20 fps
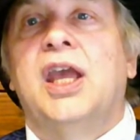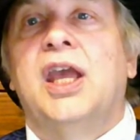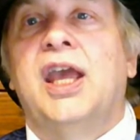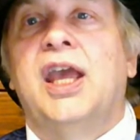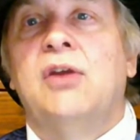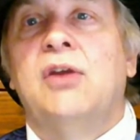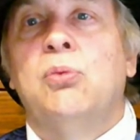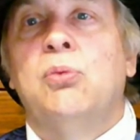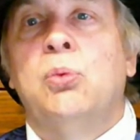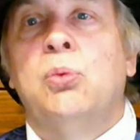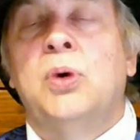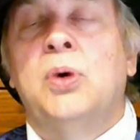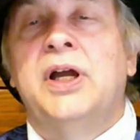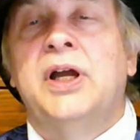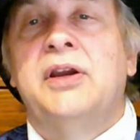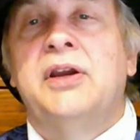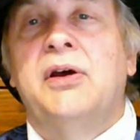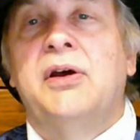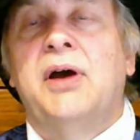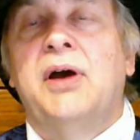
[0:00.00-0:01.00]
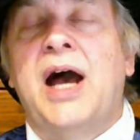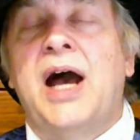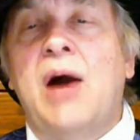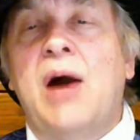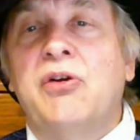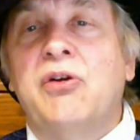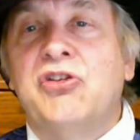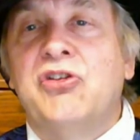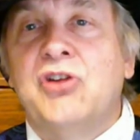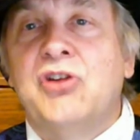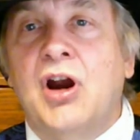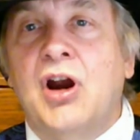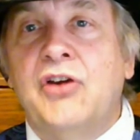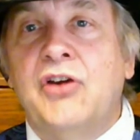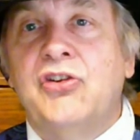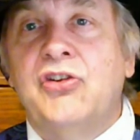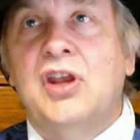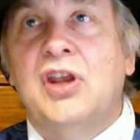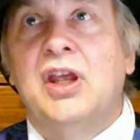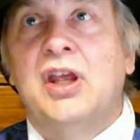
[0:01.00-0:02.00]
And what how it
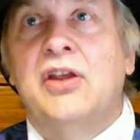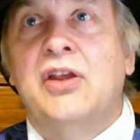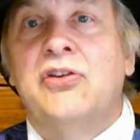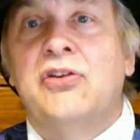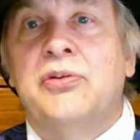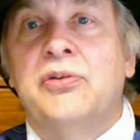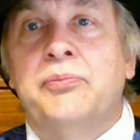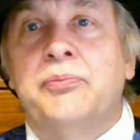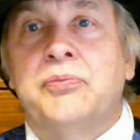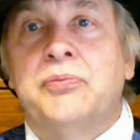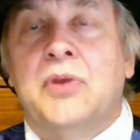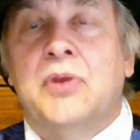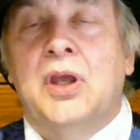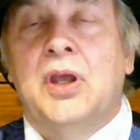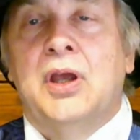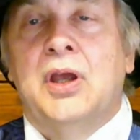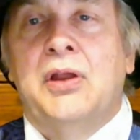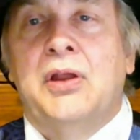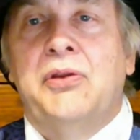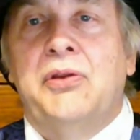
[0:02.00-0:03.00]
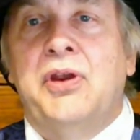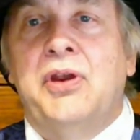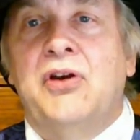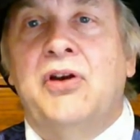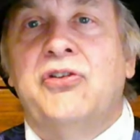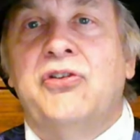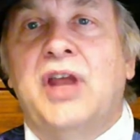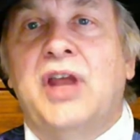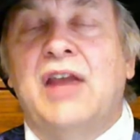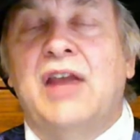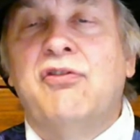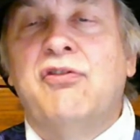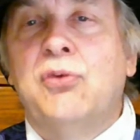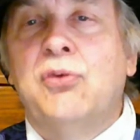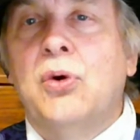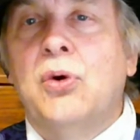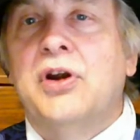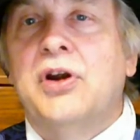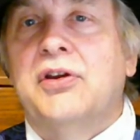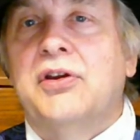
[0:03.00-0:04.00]
starts is there's a
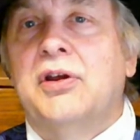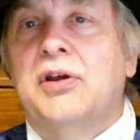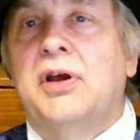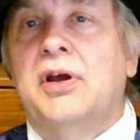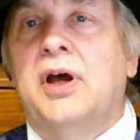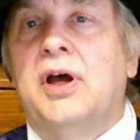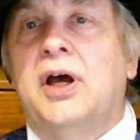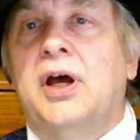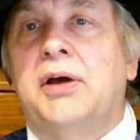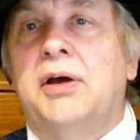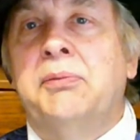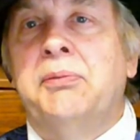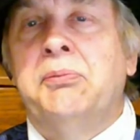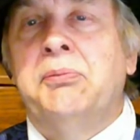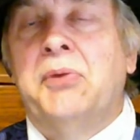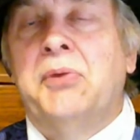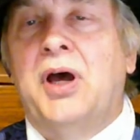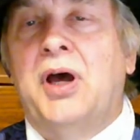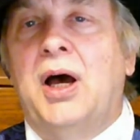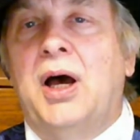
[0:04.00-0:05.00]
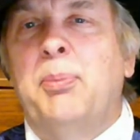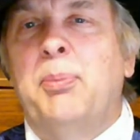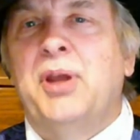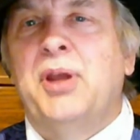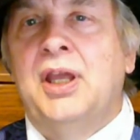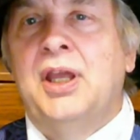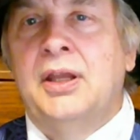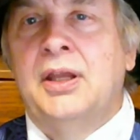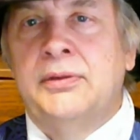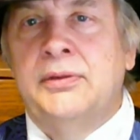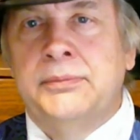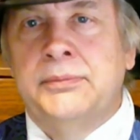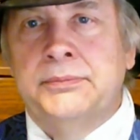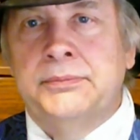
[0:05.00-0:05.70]
fort uh, up in